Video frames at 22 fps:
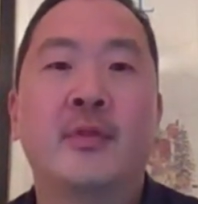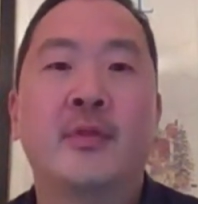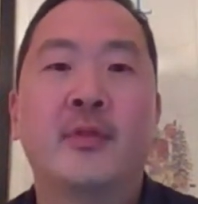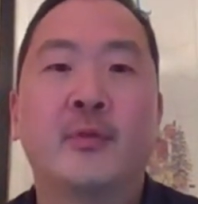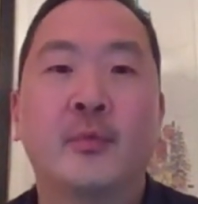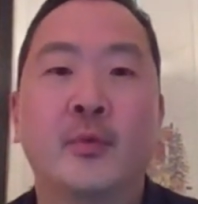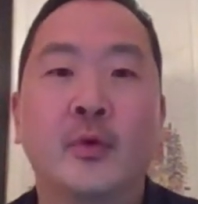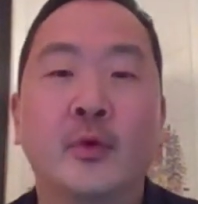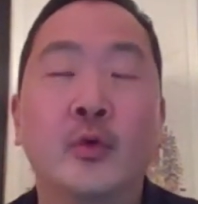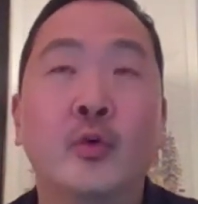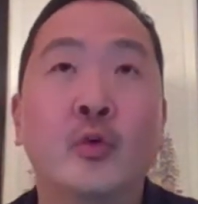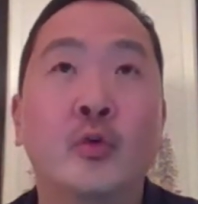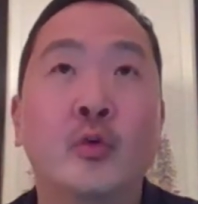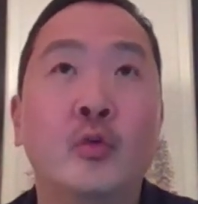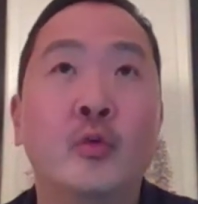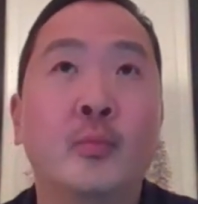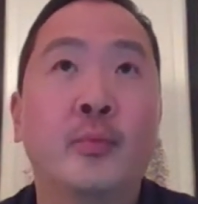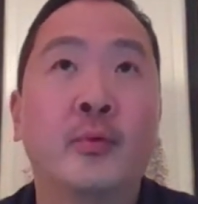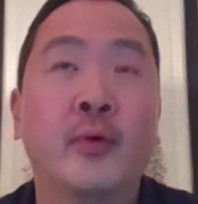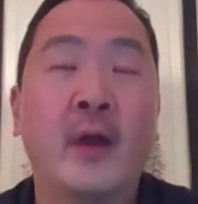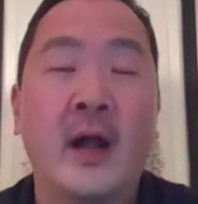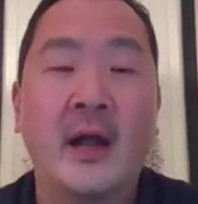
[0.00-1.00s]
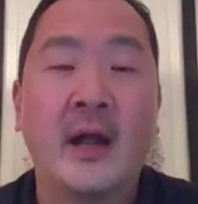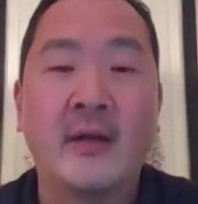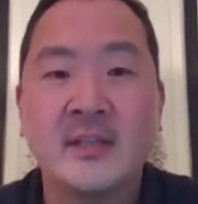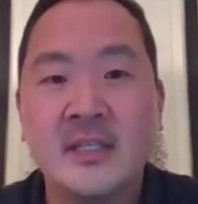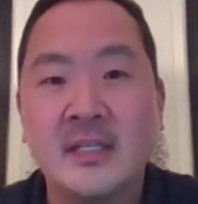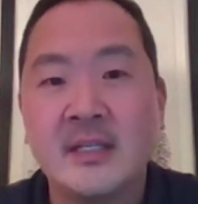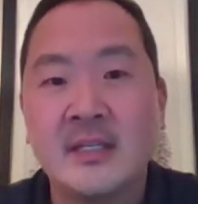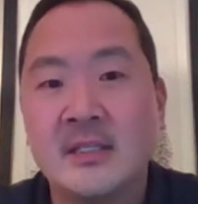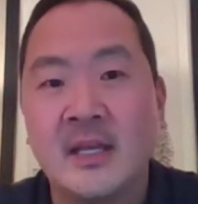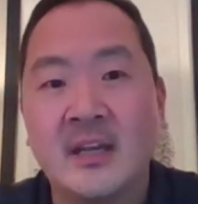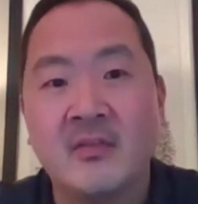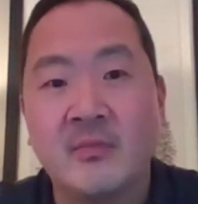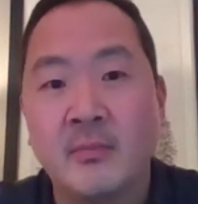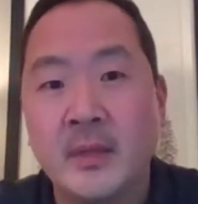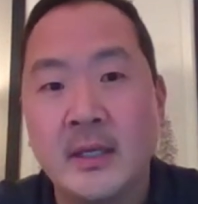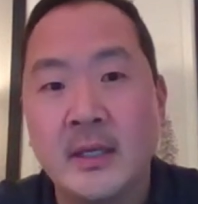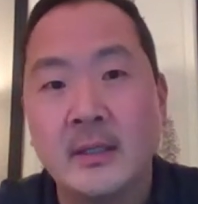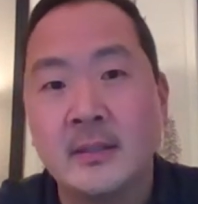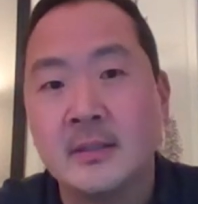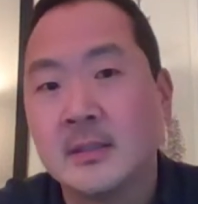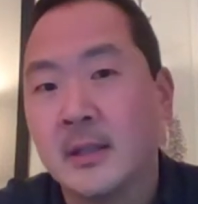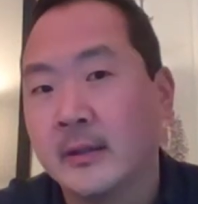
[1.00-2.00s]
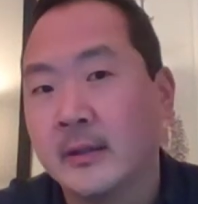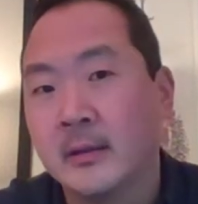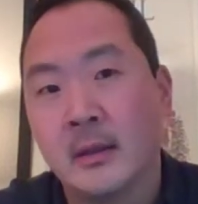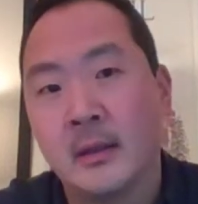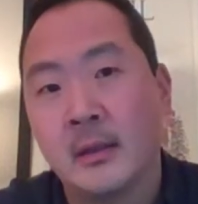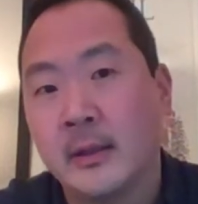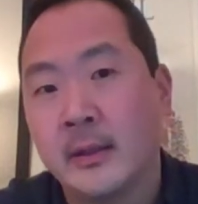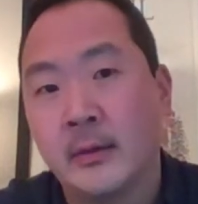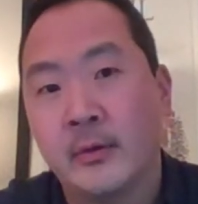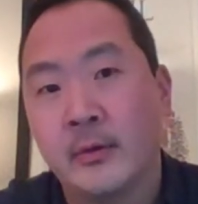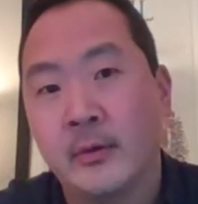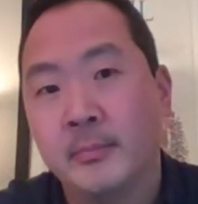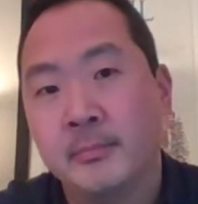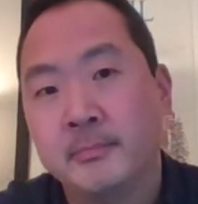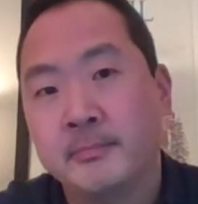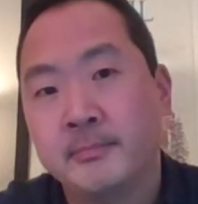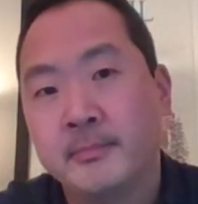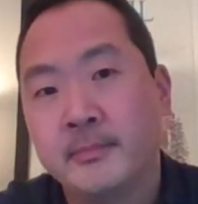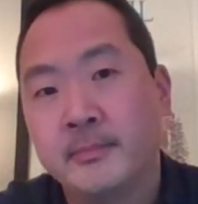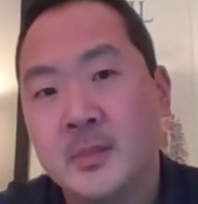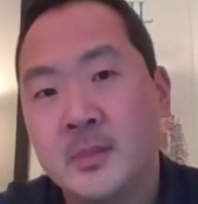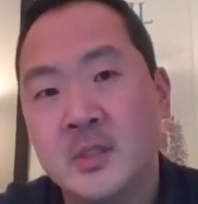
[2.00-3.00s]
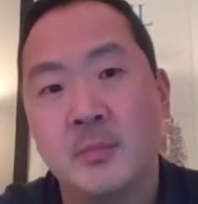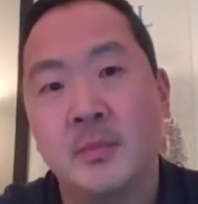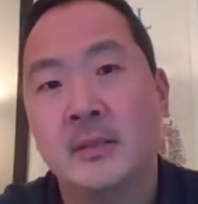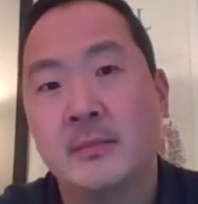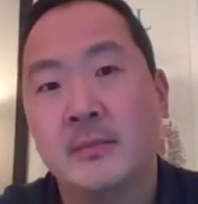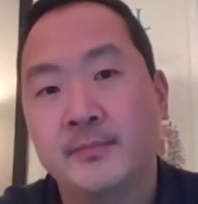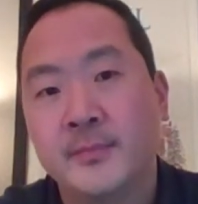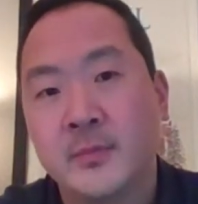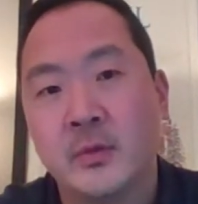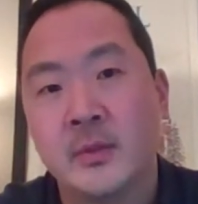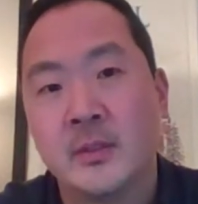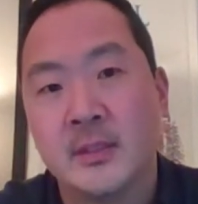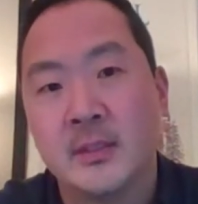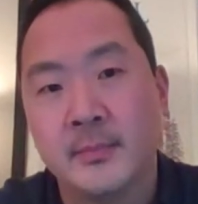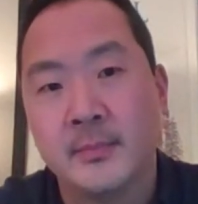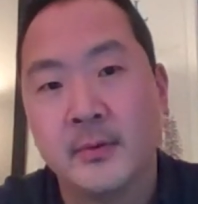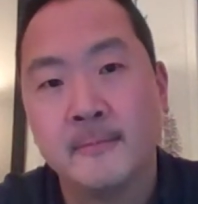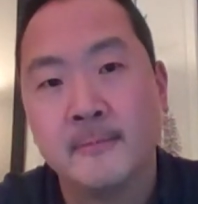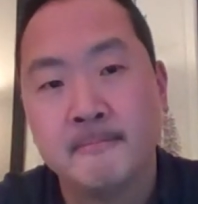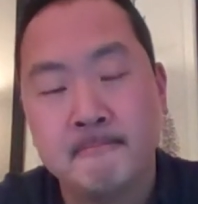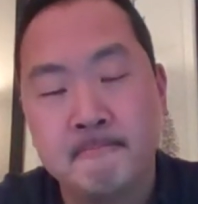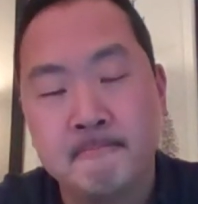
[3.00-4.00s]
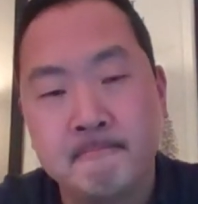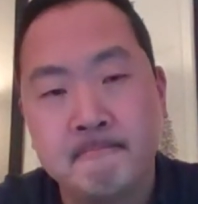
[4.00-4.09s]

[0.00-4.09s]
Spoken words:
through privacy safe means like the clean room, to be sort of simple.